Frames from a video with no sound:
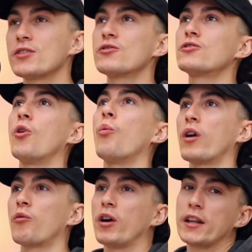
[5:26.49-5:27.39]
you just don't
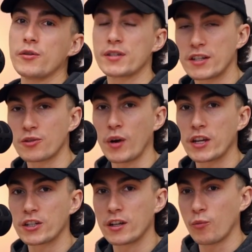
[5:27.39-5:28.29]
want to run into a
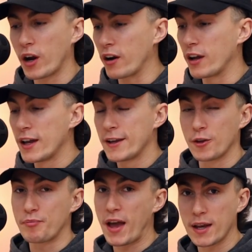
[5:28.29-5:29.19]
situation where
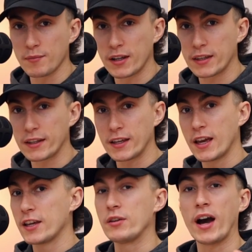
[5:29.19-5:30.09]
you're paying monthly,
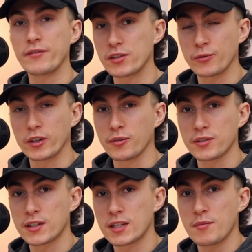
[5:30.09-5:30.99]
you have this really cool
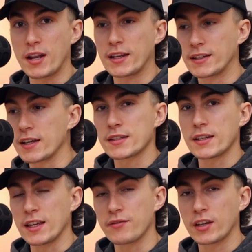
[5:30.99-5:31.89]
system, and it
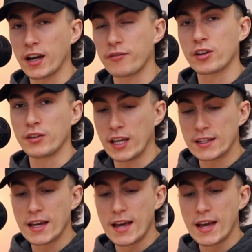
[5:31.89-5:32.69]
doesn't even cover your needs.